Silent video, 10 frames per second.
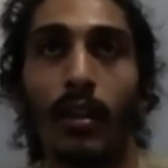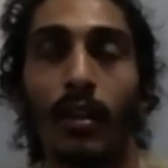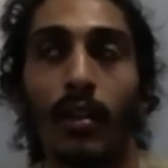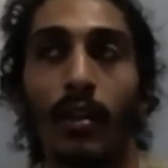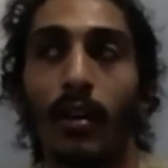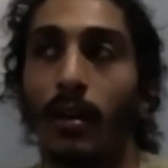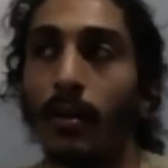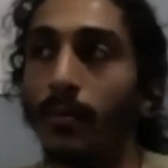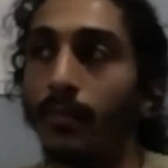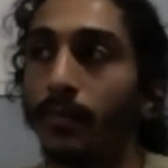
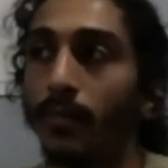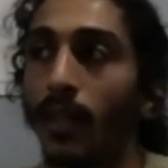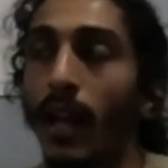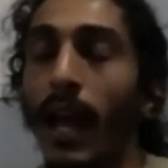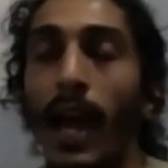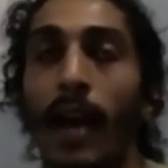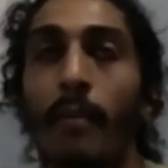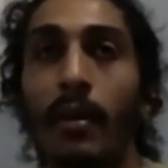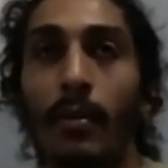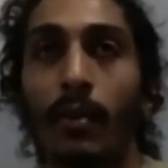um that
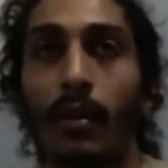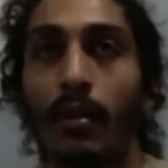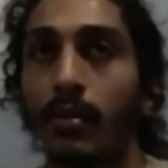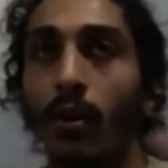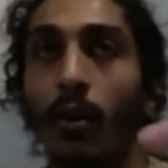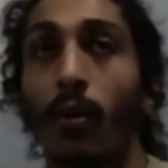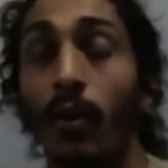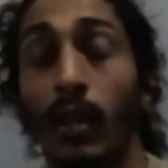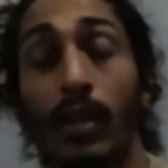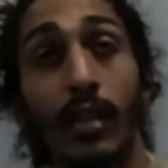habit where it's oh
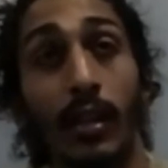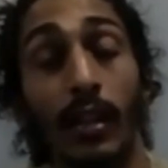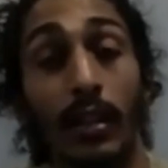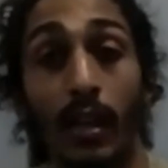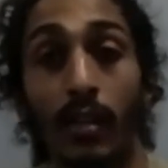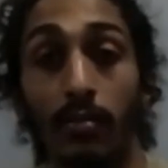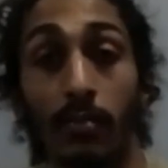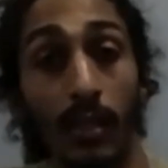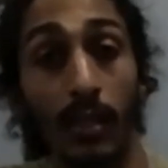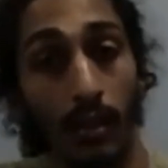he t- he touched
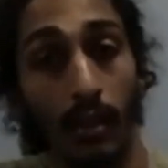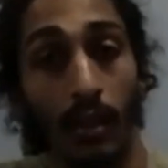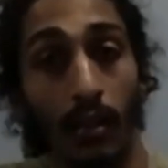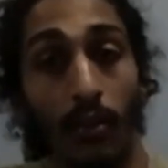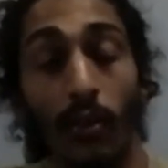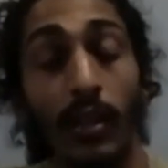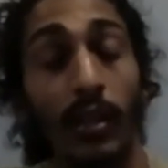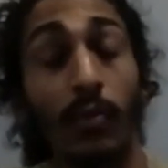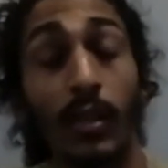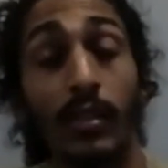me, yo he
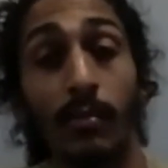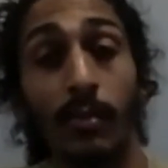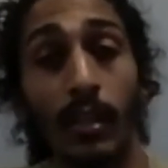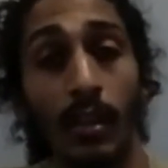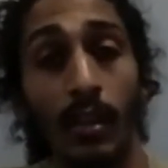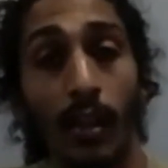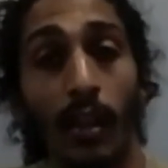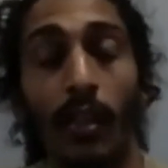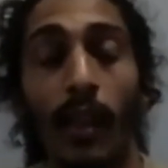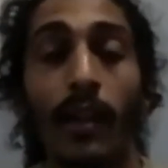did what to me.
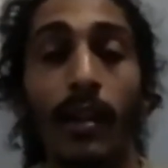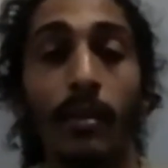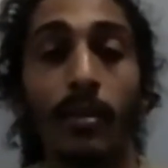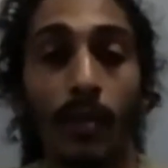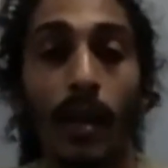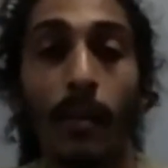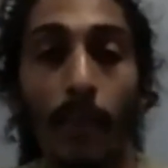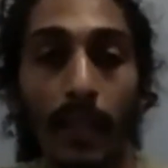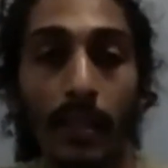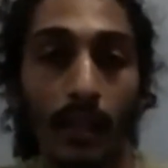Now let me do that
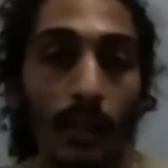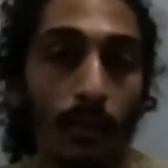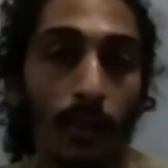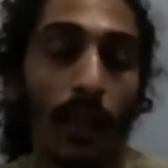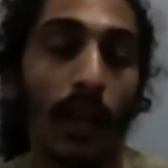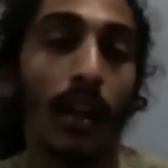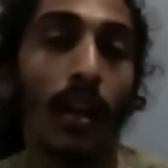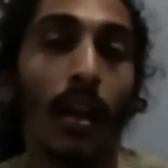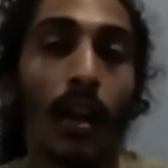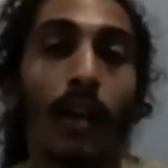back to him. And that
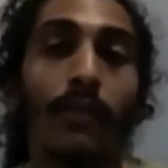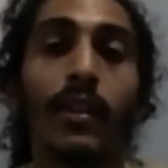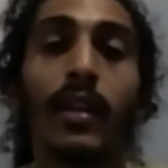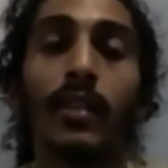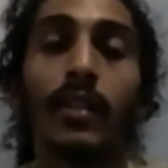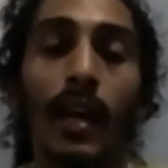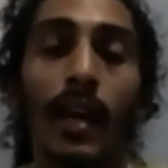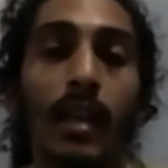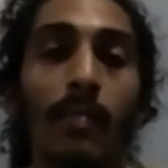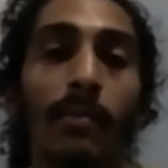I feel like that
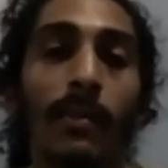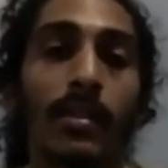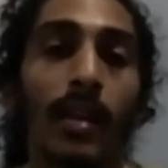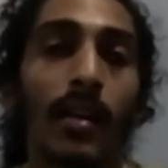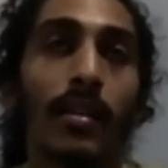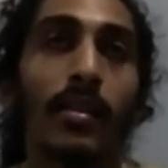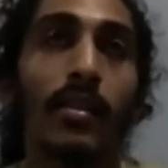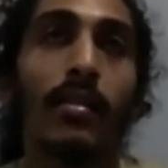type of mentality